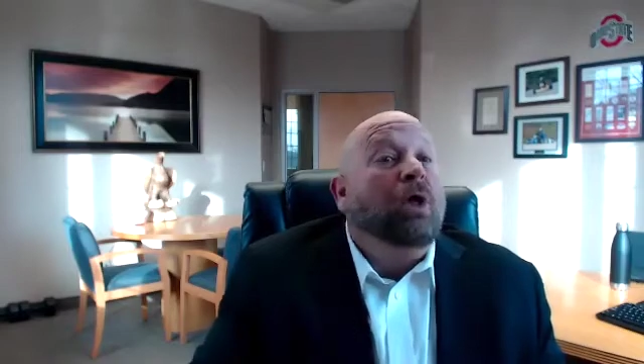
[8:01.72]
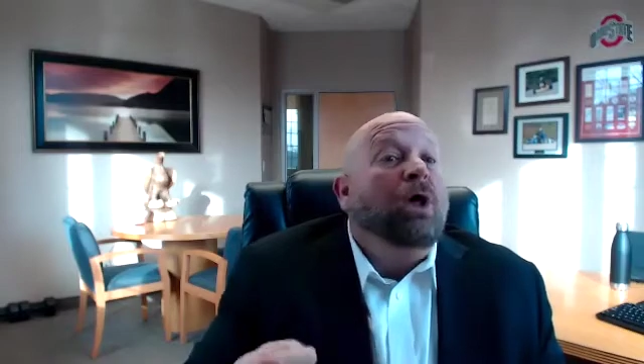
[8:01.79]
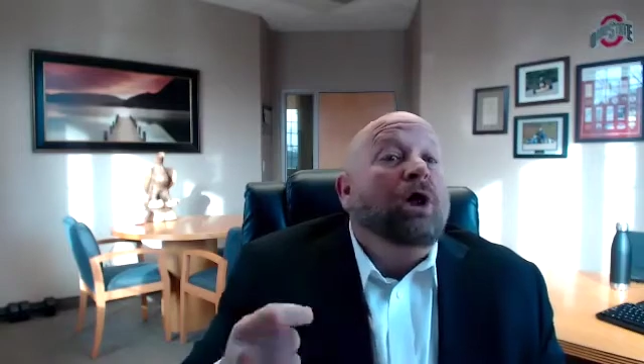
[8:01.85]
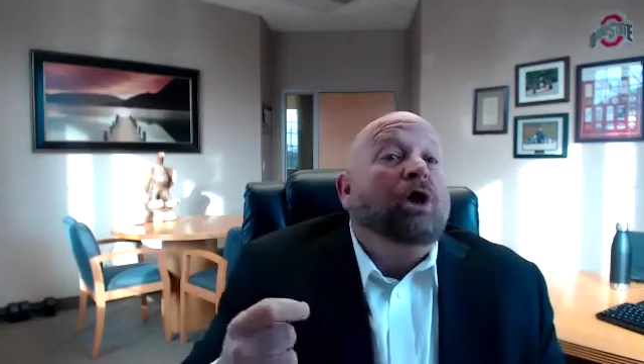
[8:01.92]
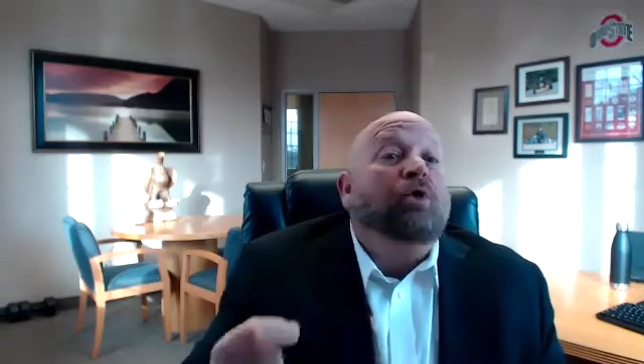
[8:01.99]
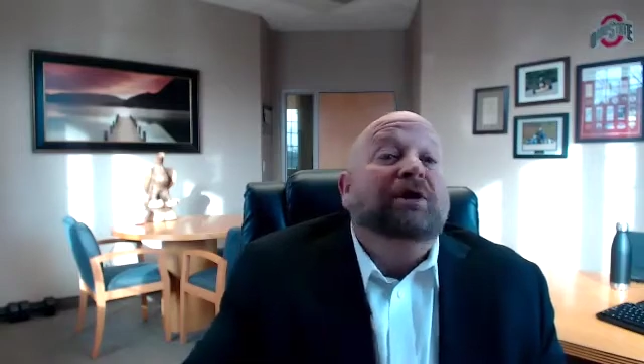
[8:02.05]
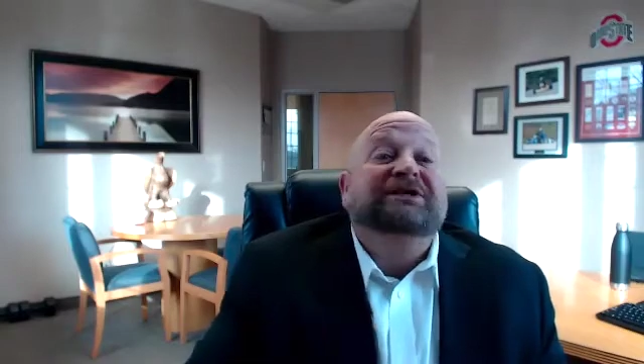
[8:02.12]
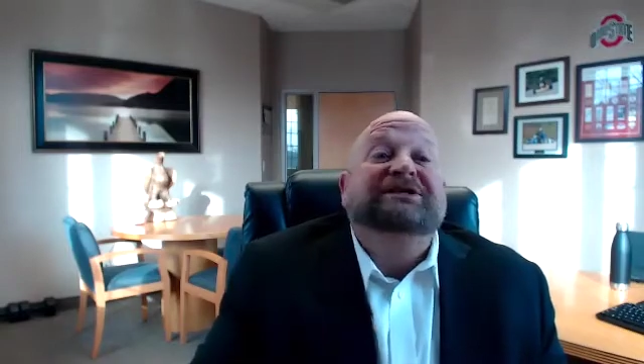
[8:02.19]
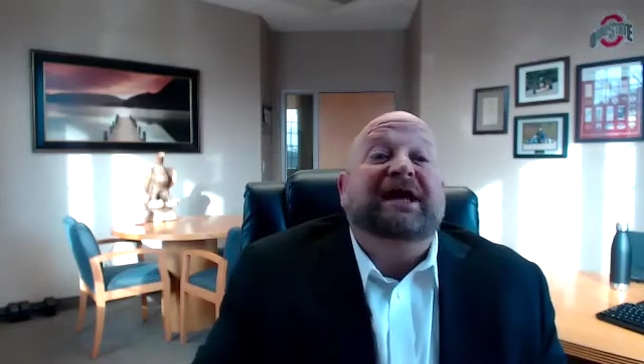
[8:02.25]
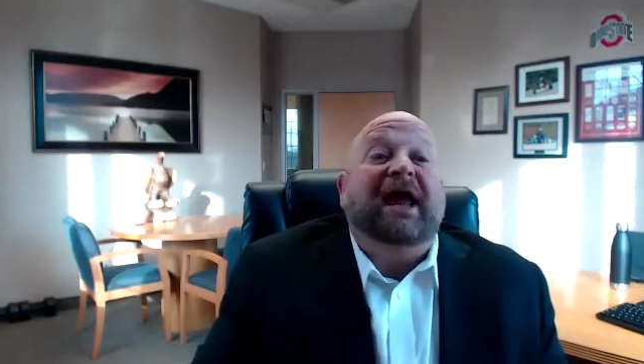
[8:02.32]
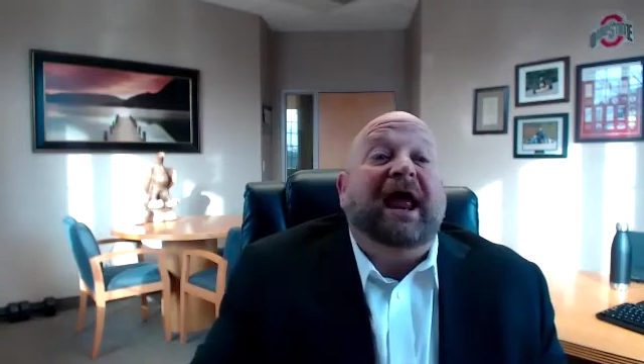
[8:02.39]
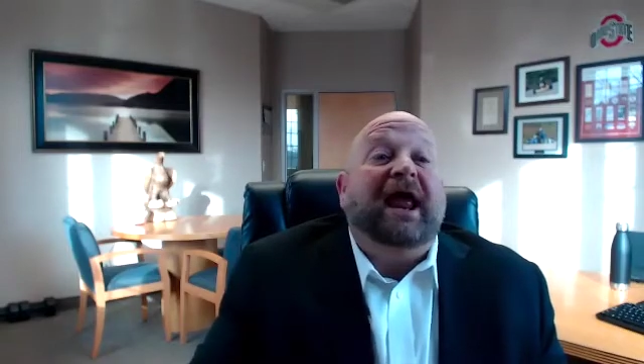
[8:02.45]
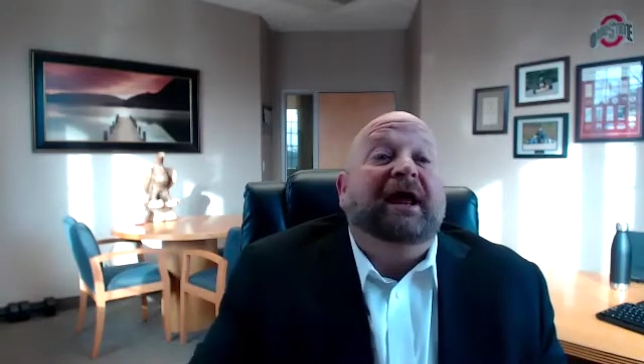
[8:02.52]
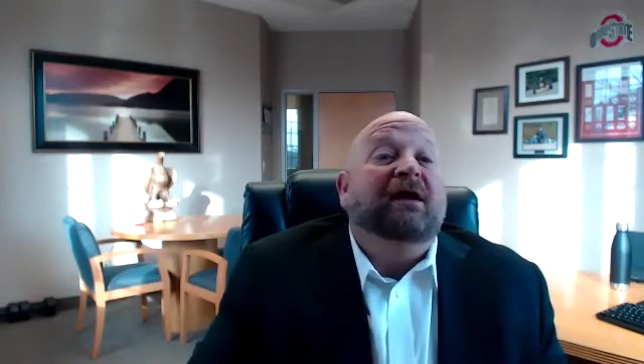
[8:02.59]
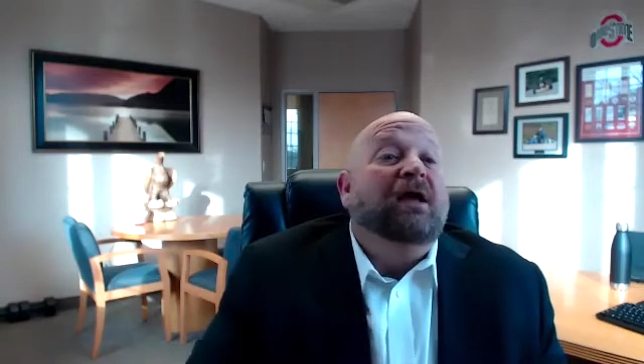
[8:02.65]
quit
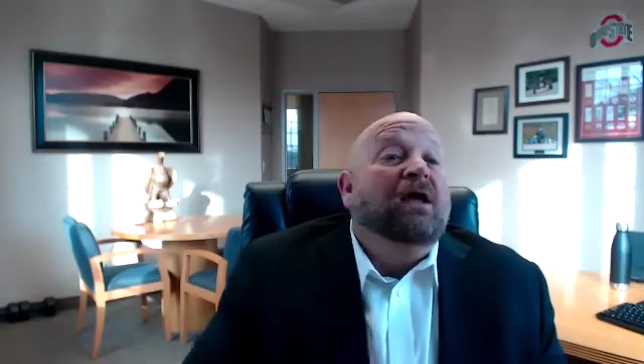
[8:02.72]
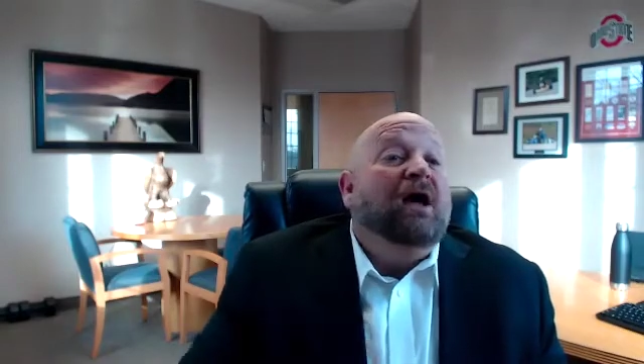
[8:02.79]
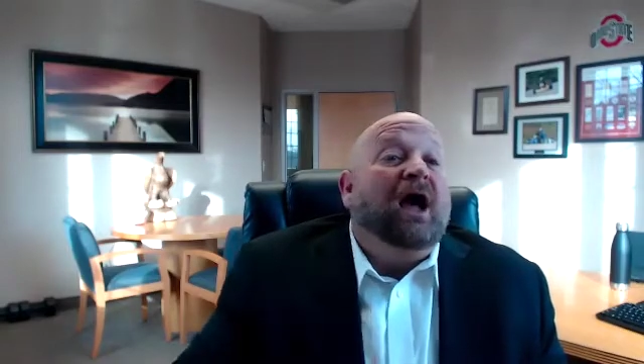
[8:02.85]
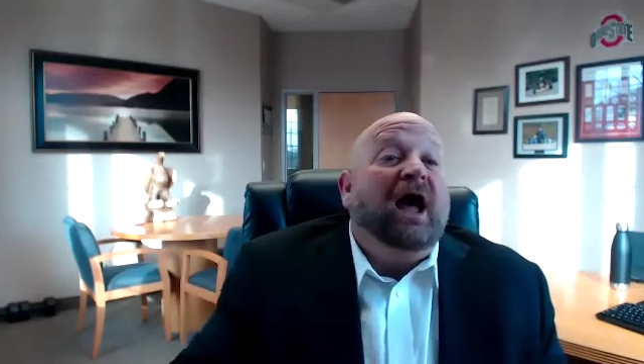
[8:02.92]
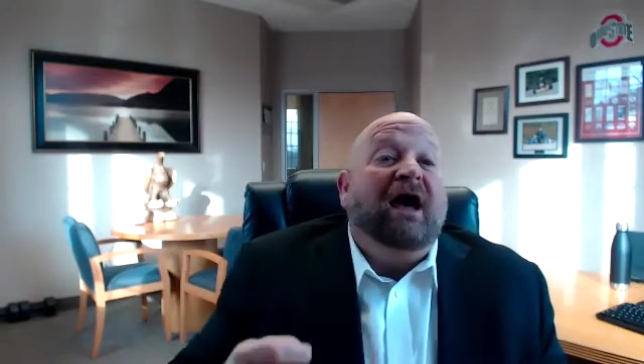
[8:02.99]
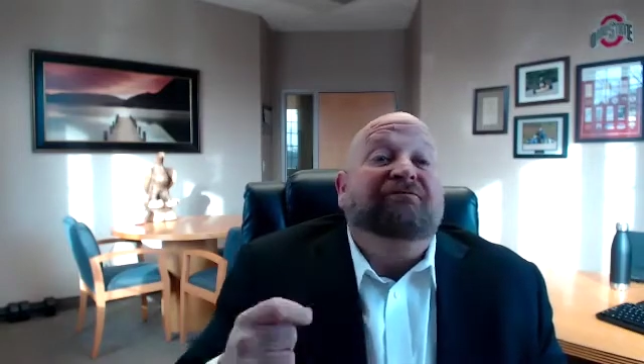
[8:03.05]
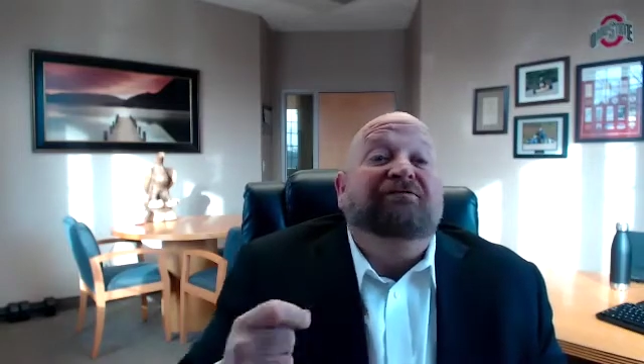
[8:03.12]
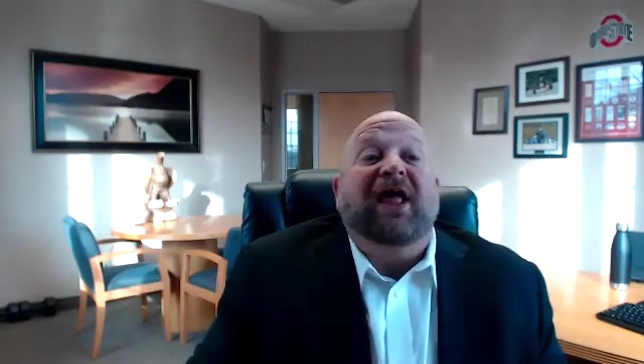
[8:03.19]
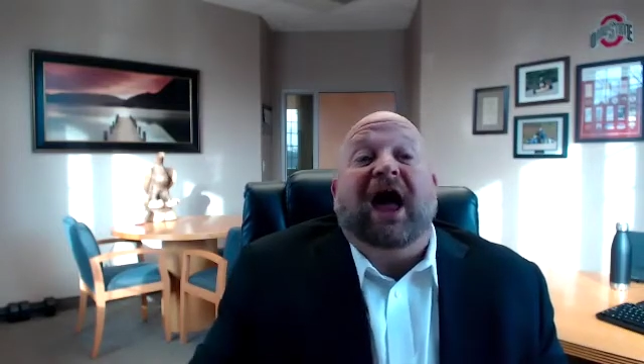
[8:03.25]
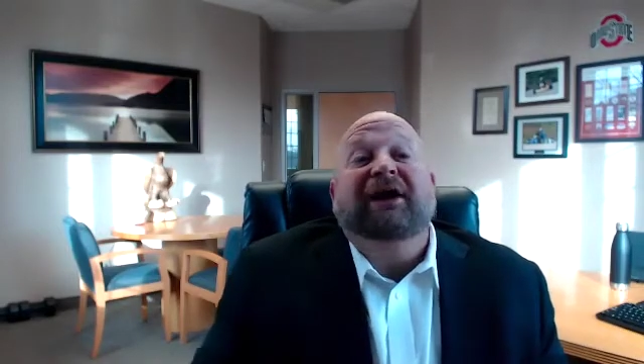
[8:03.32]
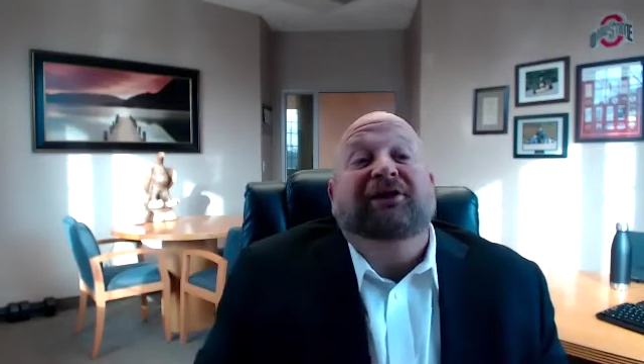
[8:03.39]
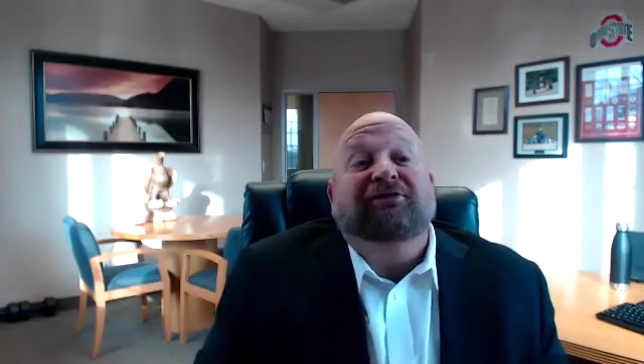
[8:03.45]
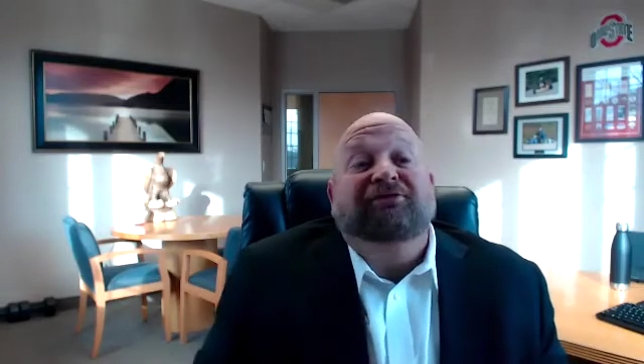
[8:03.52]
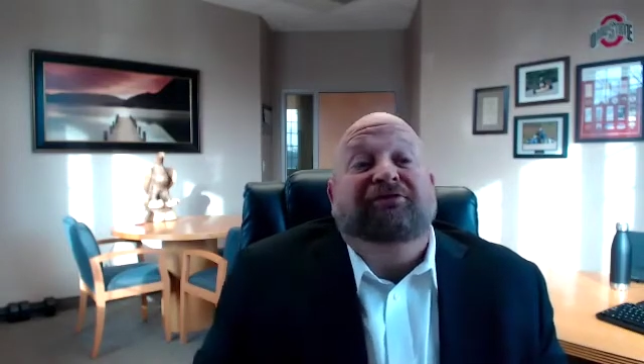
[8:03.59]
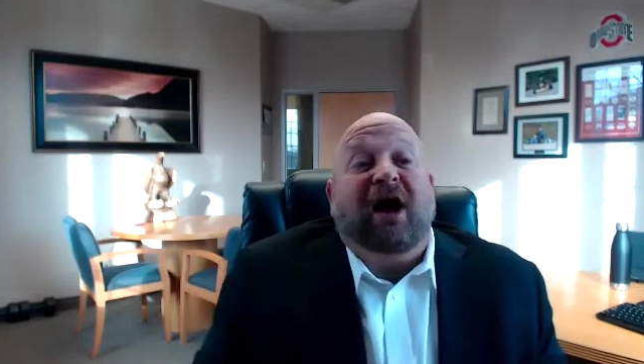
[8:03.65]
saying I have
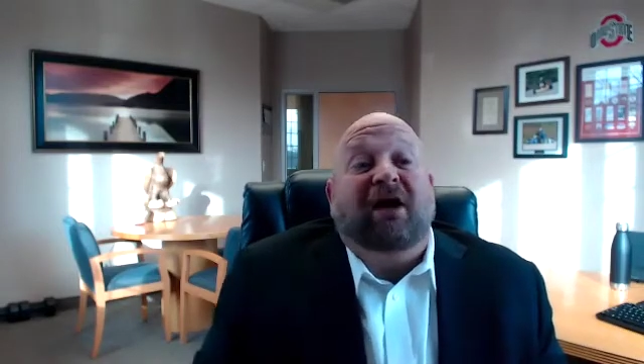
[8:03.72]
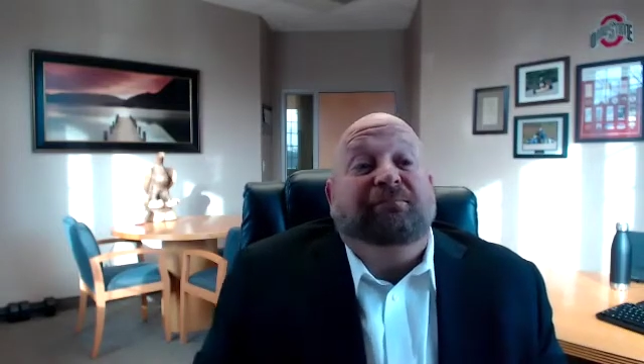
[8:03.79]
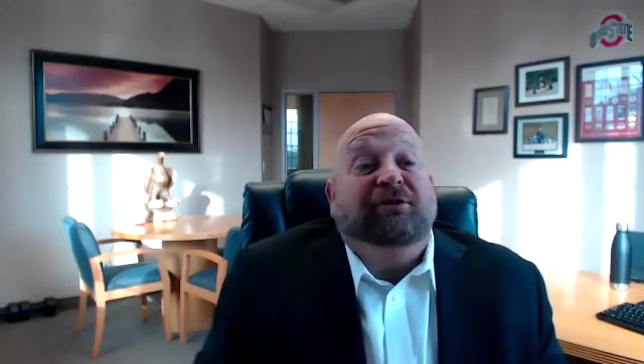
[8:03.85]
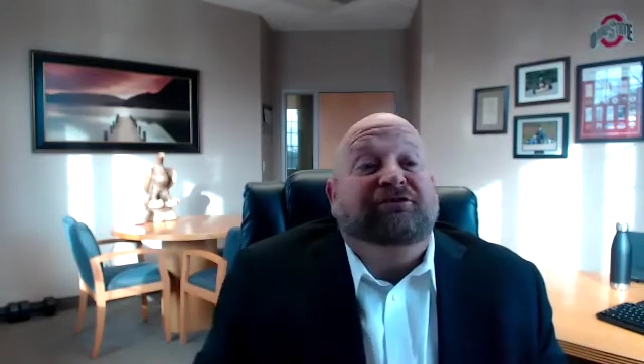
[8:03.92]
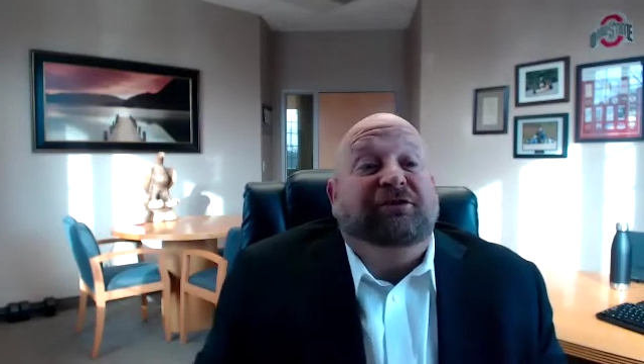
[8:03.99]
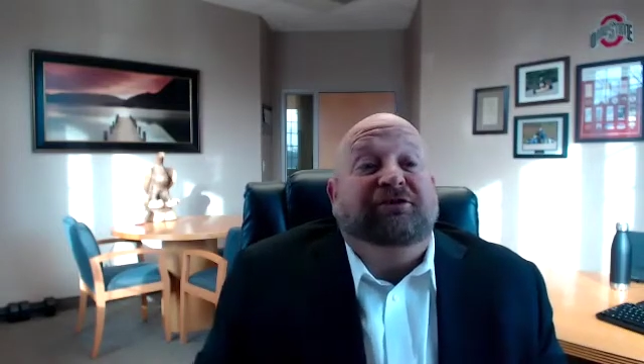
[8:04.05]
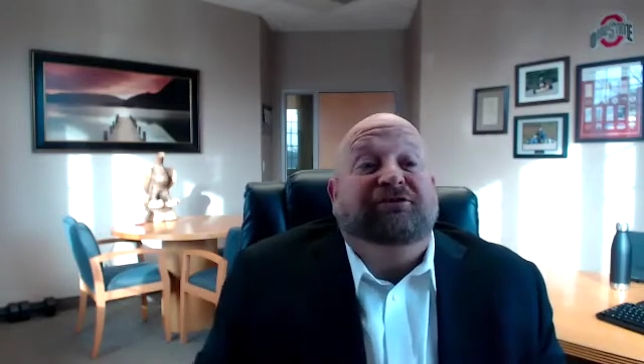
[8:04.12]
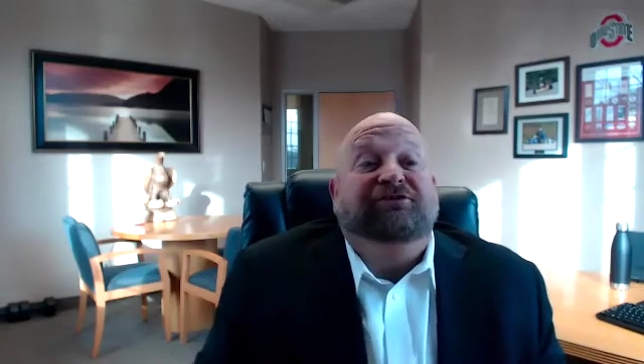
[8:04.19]
95%